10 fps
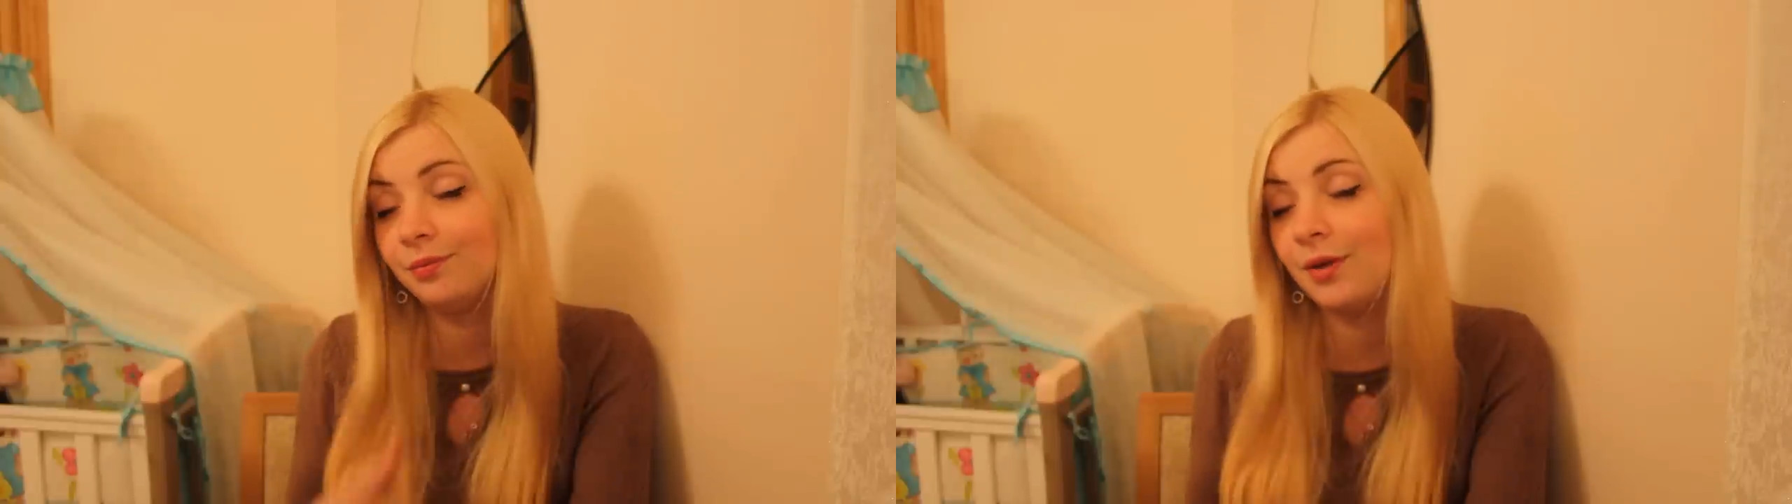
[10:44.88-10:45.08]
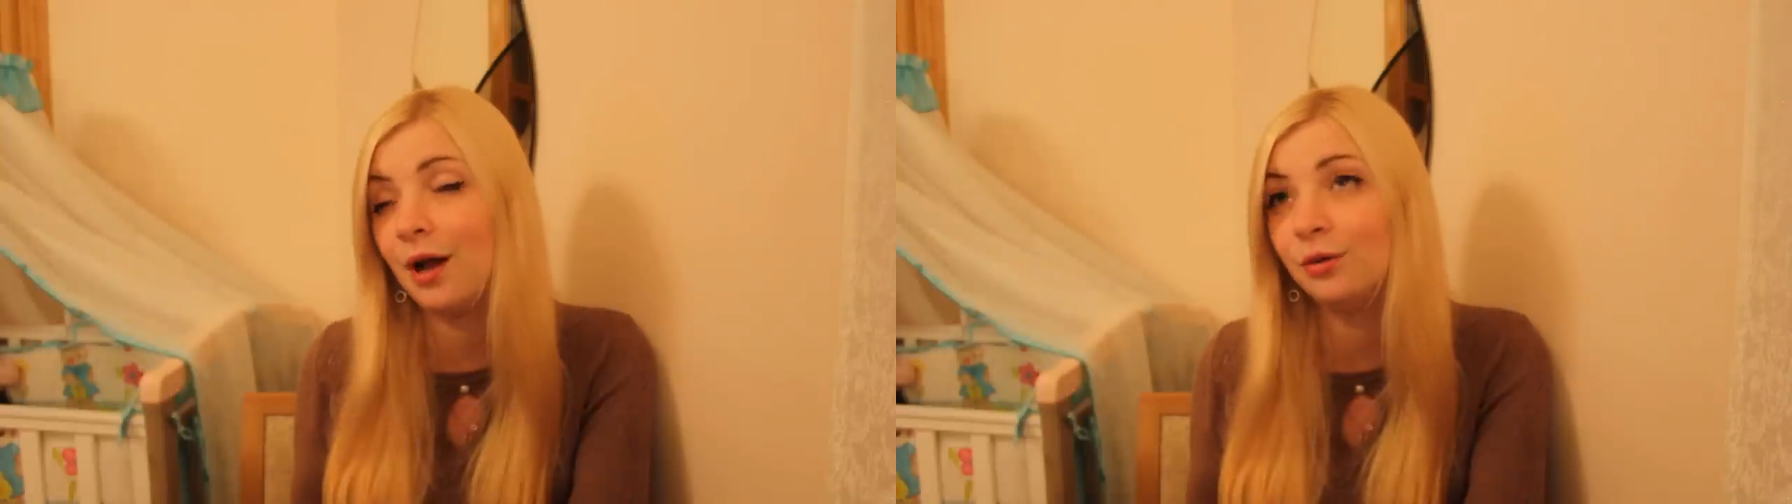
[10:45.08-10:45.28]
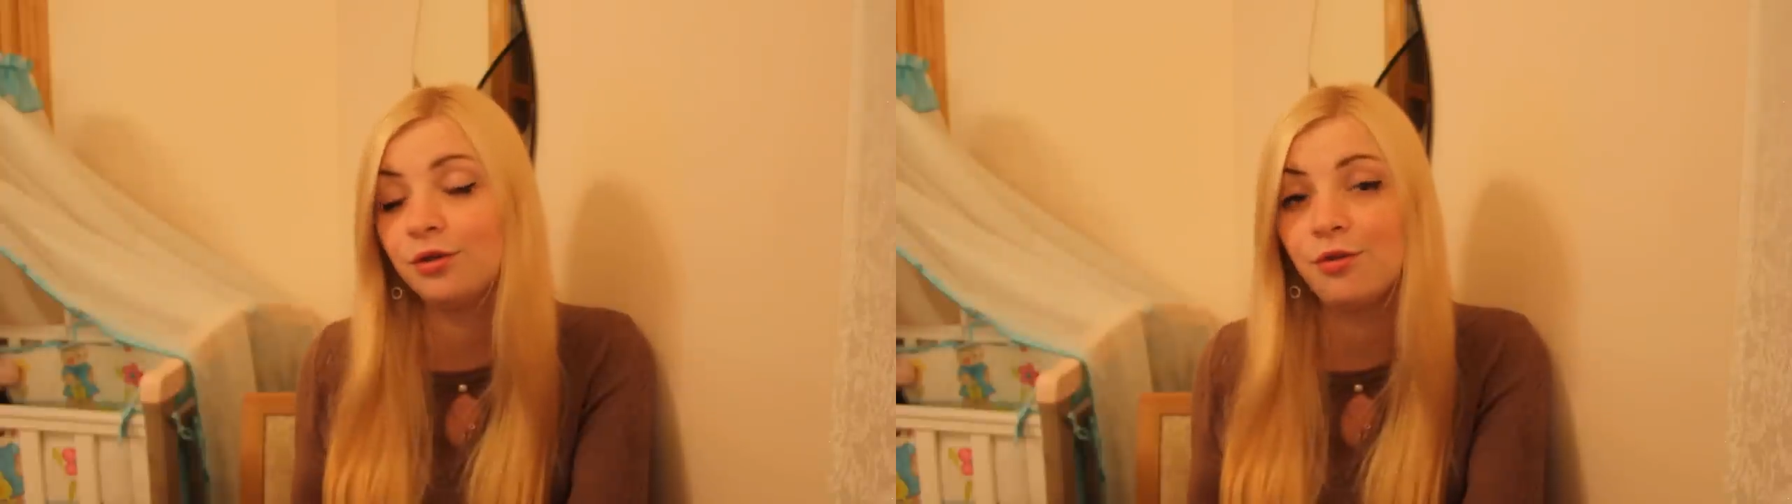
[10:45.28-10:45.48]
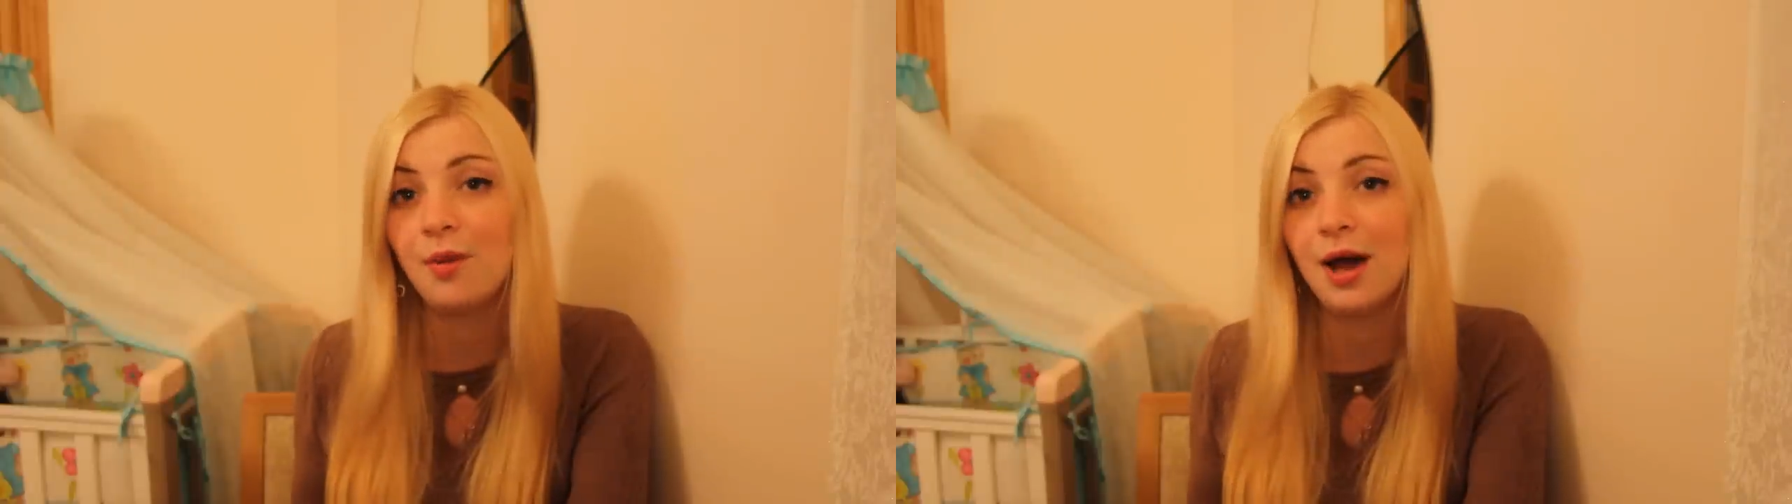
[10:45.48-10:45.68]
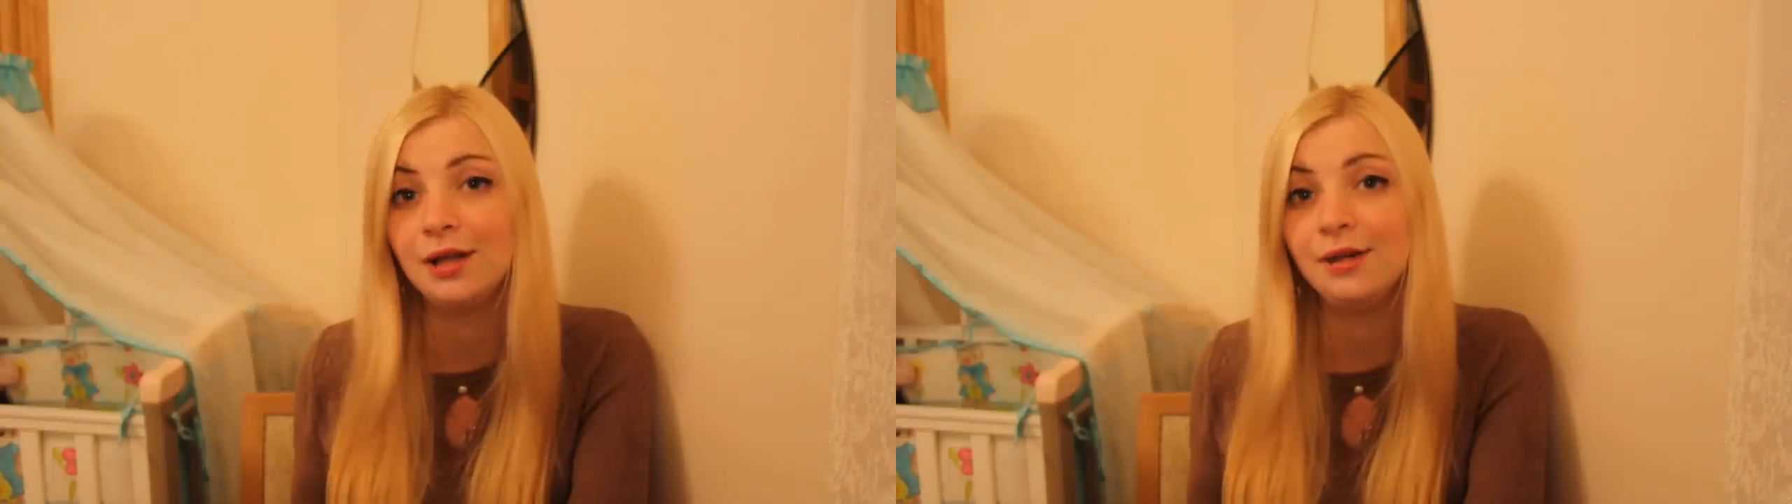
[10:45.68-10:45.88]
out of
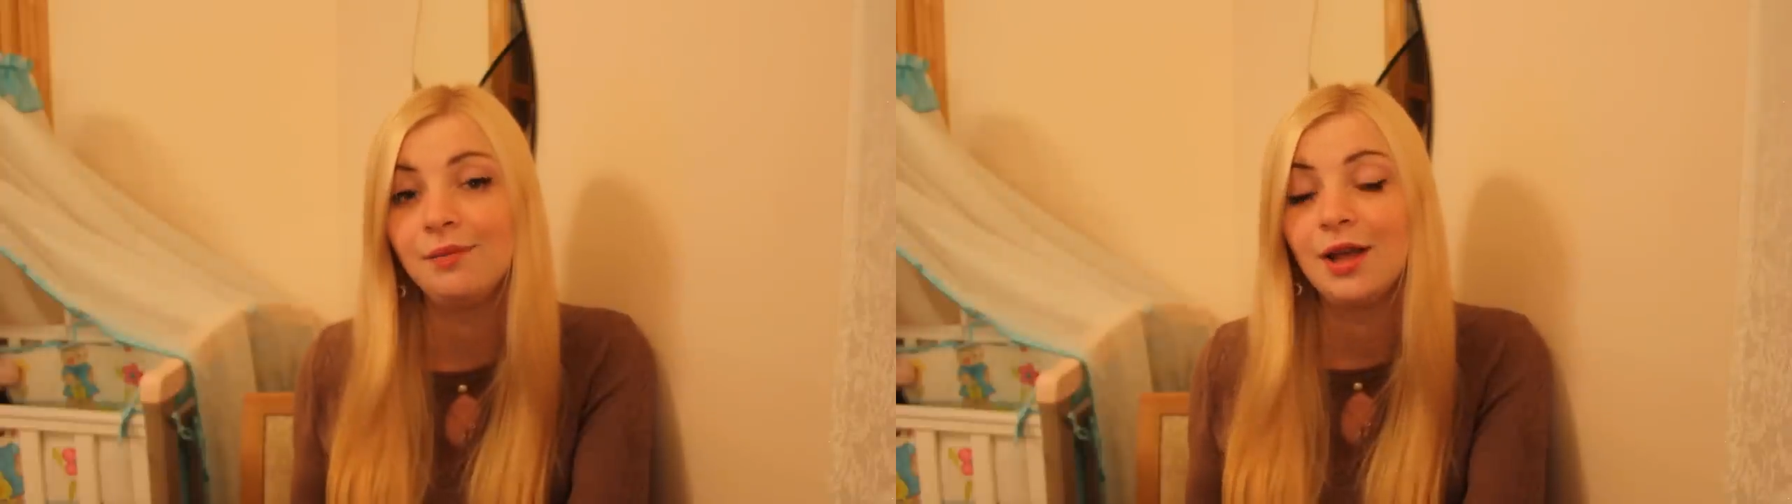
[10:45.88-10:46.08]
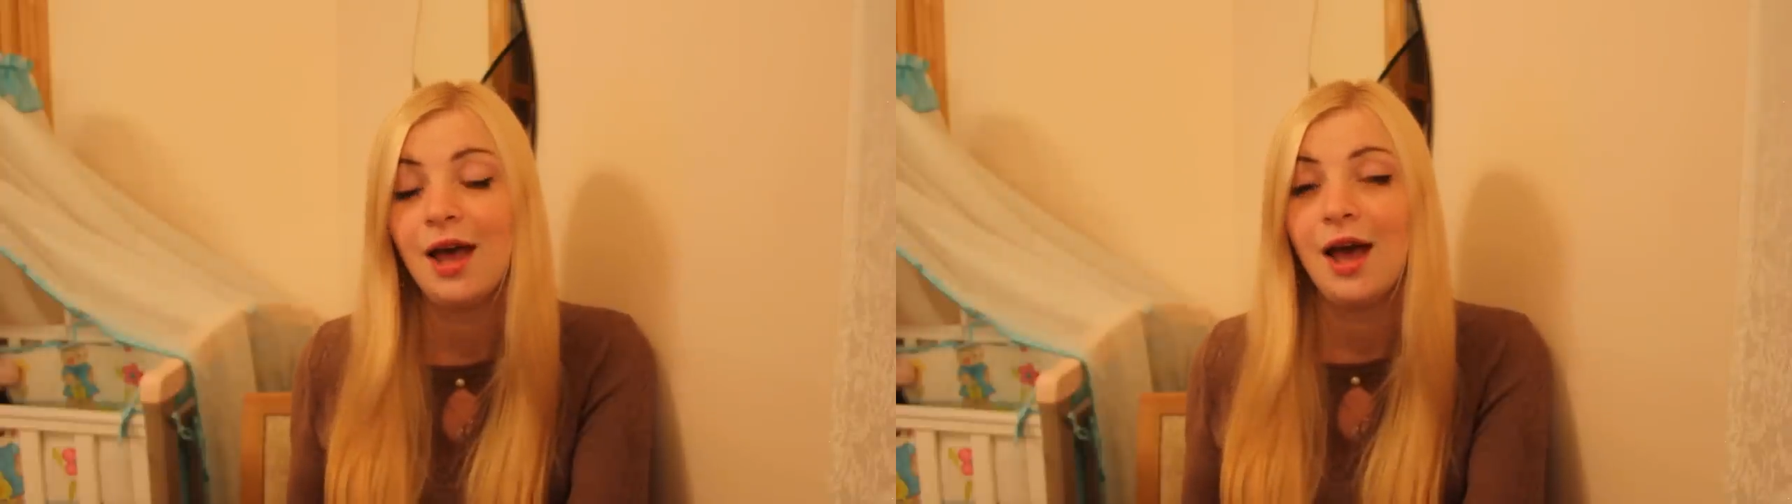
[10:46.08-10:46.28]
money